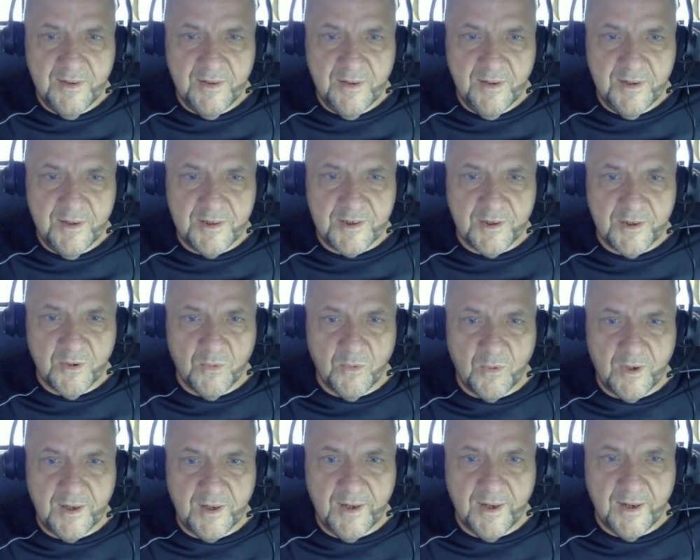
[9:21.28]

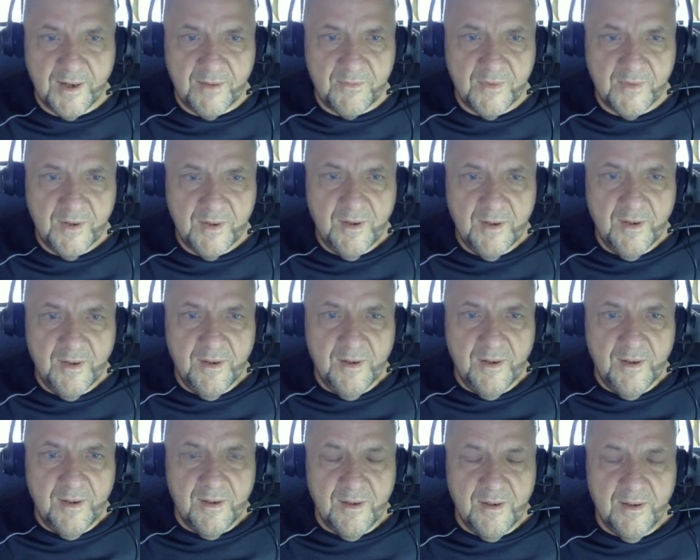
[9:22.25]
01 have,
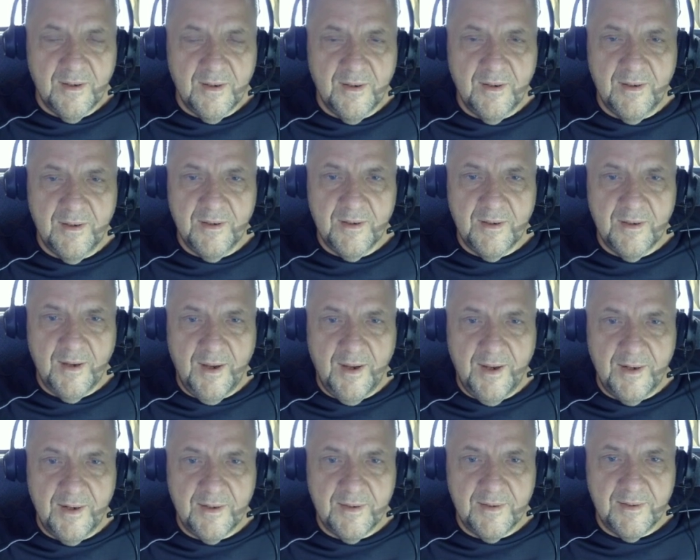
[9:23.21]

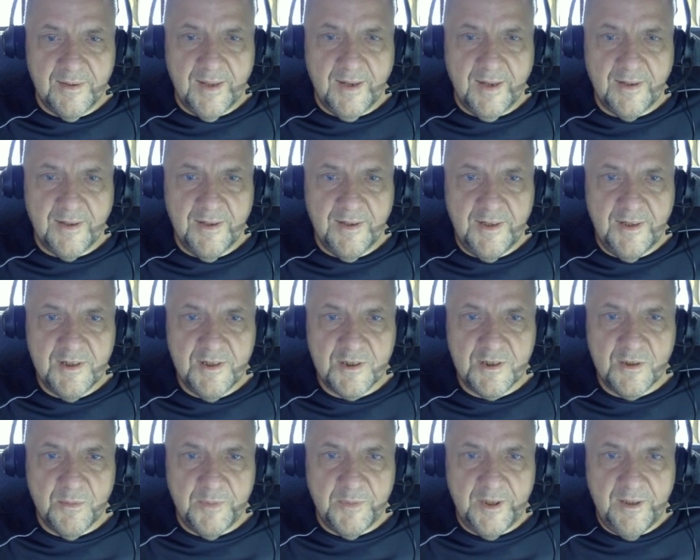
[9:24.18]
and that needs
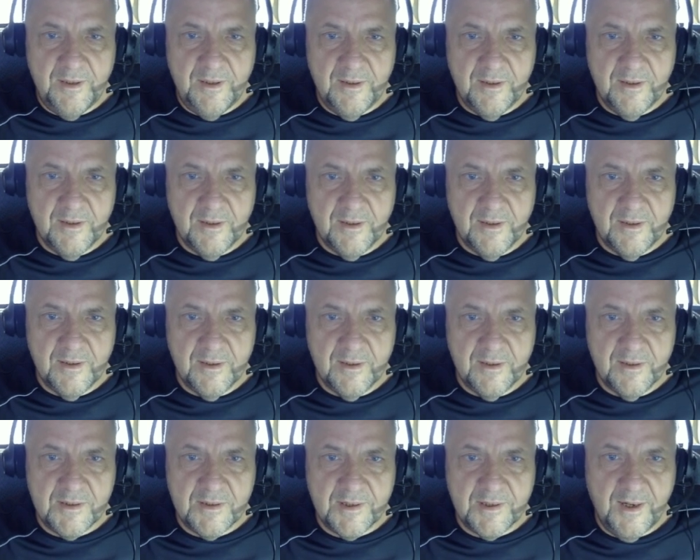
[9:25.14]
to be
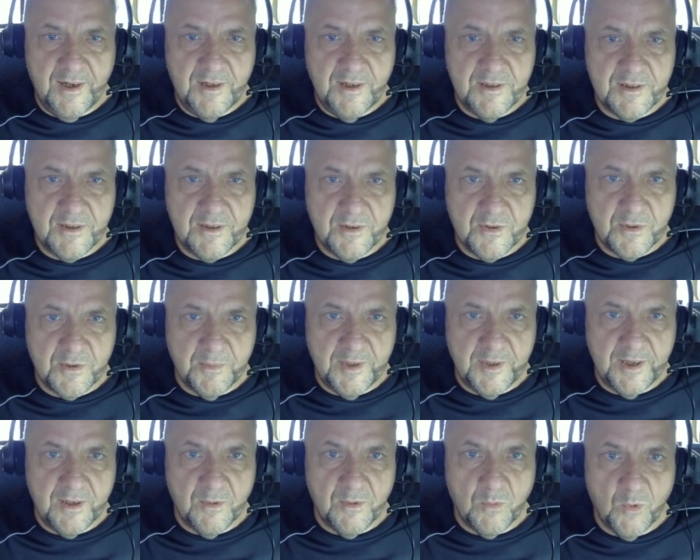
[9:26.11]
changed to
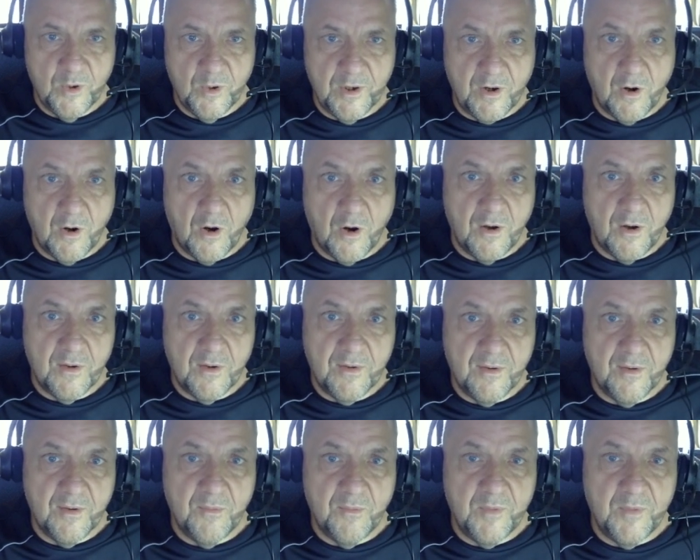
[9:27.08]
make it work on
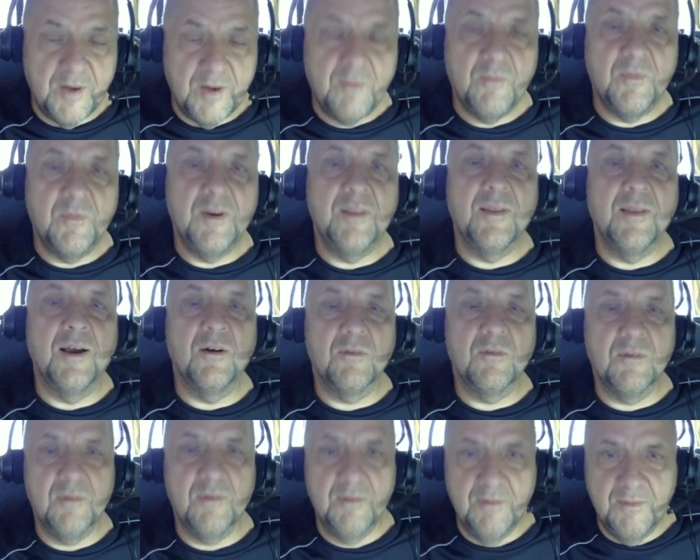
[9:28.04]

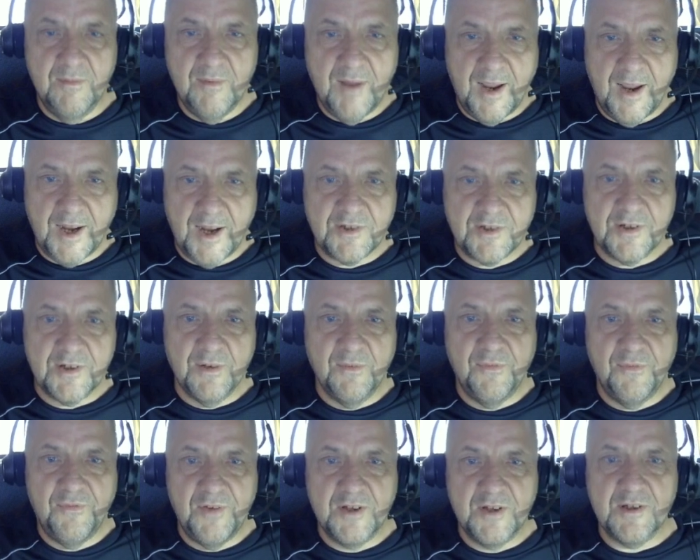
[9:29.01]
without actual
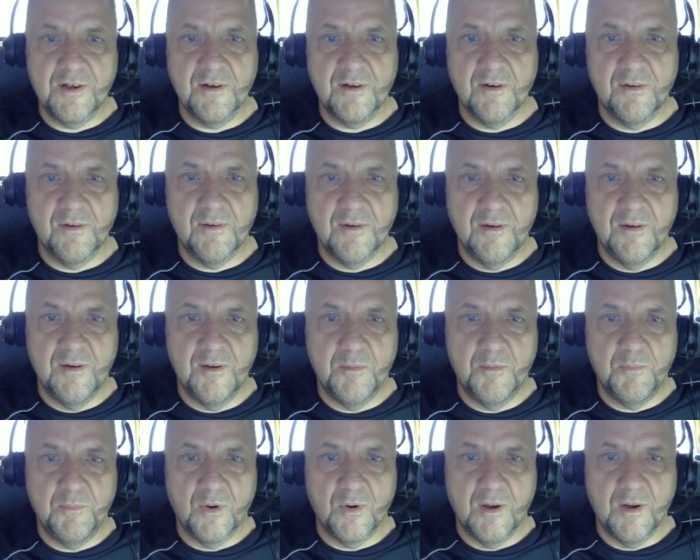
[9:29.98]
physical
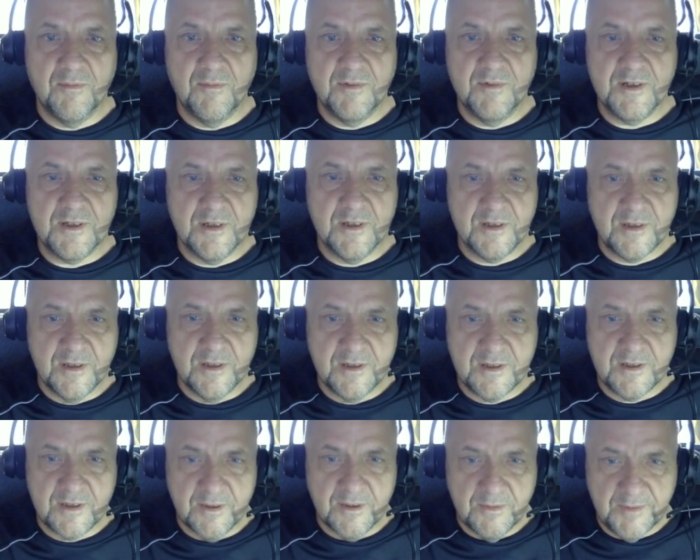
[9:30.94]
pull up resistors.
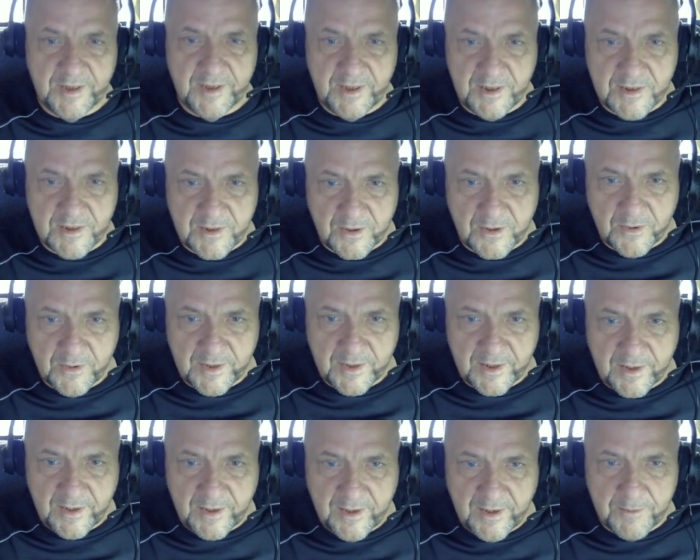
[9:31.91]
So we need to go
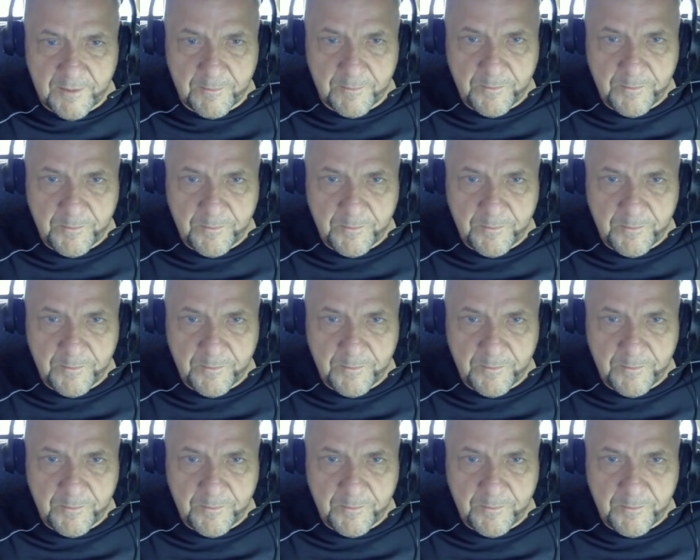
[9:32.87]
in here,